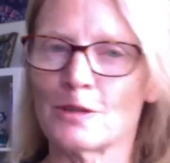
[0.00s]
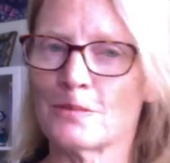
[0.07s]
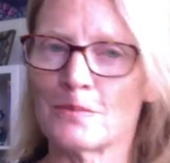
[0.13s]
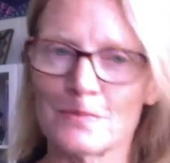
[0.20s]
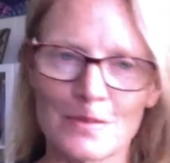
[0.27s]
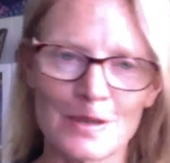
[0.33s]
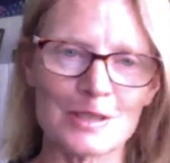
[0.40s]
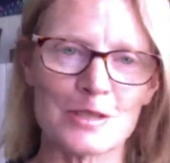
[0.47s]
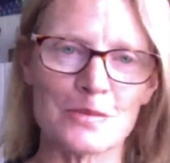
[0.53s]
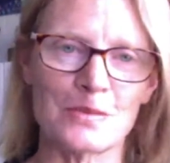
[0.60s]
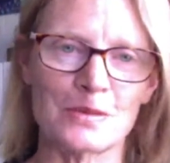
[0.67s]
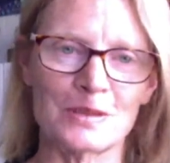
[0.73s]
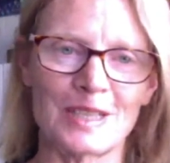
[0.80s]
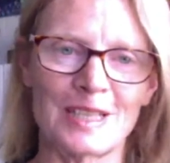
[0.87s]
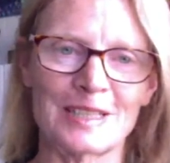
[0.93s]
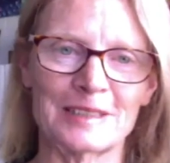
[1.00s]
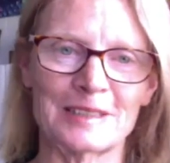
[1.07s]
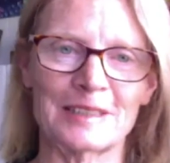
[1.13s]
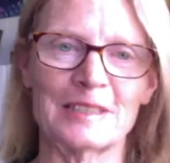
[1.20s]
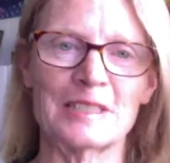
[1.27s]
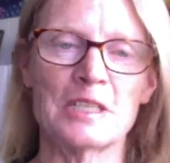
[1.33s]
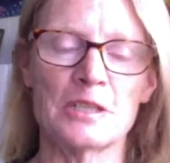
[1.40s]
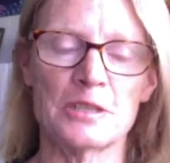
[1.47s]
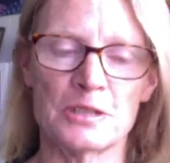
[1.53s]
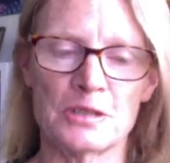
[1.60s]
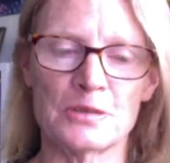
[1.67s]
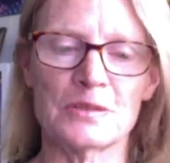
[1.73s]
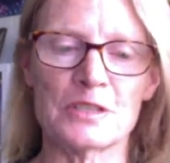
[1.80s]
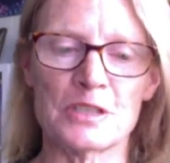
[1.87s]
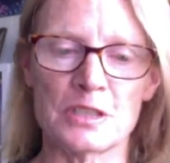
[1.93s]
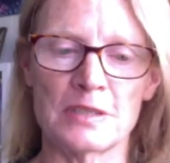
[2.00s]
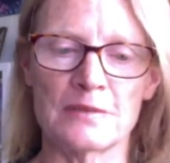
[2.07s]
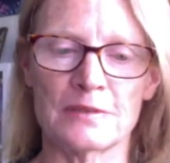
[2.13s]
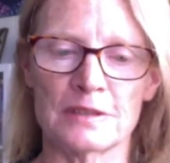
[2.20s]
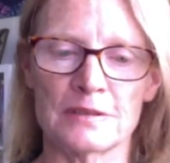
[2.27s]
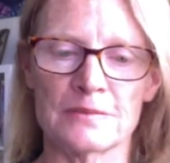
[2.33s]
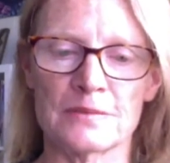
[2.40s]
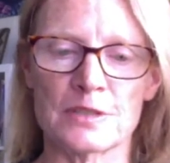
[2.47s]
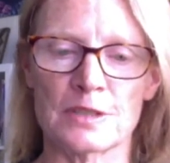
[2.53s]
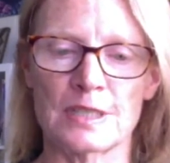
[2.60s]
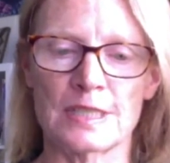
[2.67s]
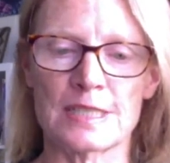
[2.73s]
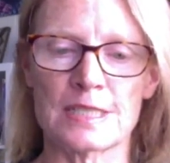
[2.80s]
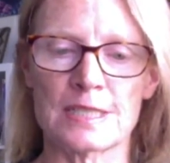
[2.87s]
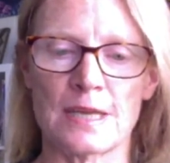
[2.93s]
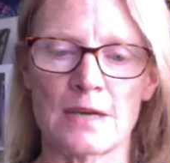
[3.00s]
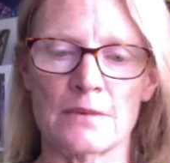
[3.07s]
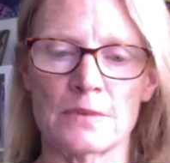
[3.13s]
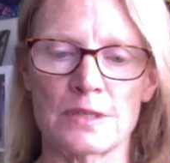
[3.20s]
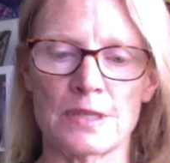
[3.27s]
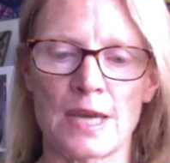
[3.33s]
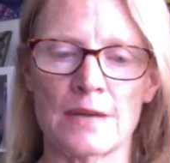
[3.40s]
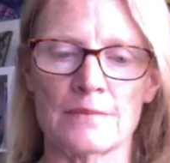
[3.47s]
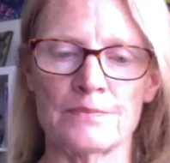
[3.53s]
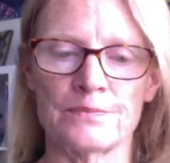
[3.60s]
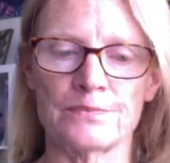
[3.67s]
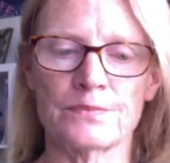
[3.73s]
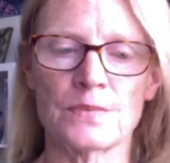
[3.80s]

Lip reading: you're much more likely to achieve it. So let's start with that.